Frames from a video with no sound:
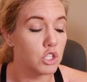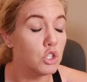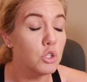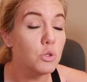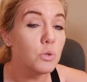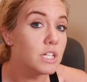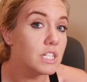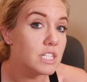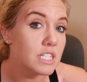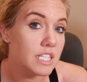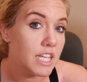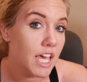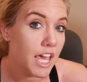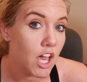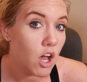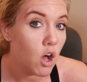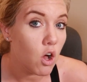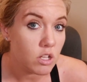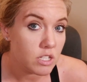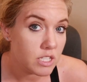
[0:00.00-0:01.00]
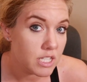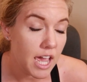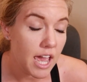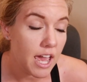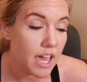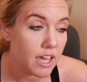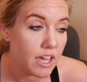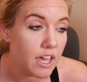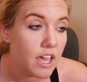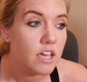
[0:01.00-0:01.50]
You can say all
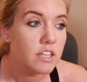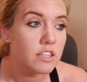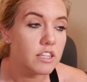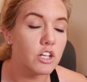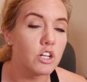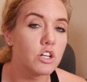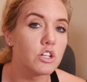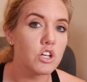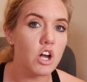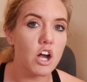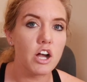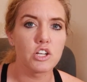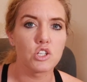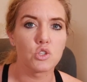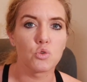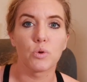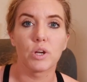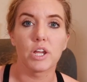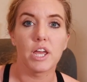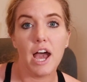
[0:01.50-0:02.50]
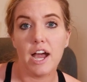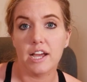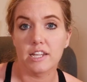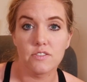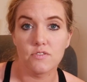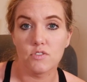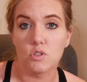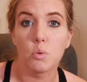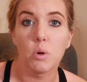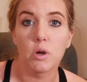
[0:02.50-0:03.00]
day that your dog is
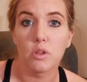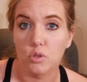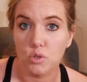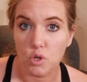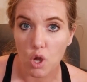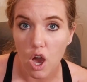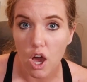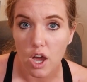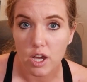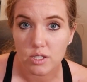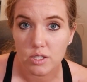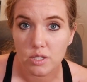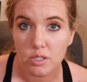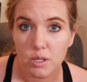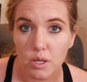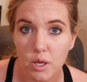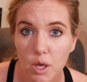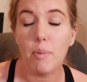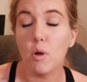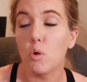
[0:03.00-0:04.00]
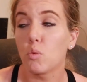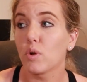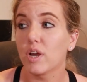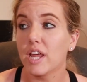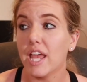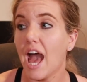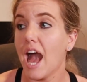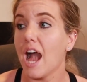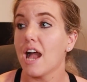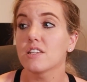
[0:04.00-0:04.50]
reactive to other dogs, but
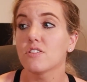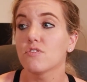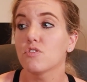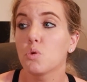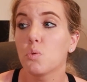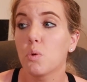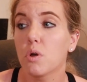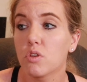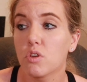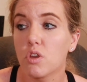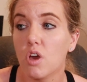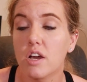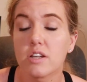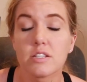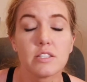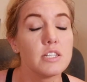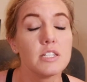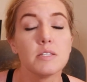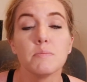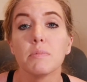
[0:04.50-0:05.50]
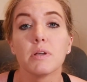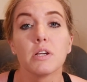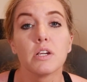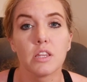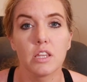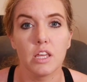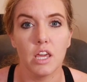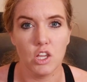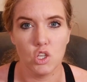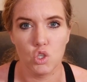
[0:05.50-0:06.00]
reactive to other dogs is
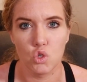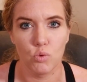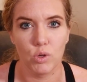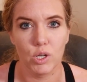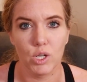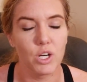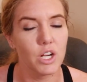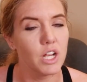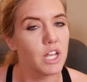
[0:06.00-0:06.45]
merely a trigger.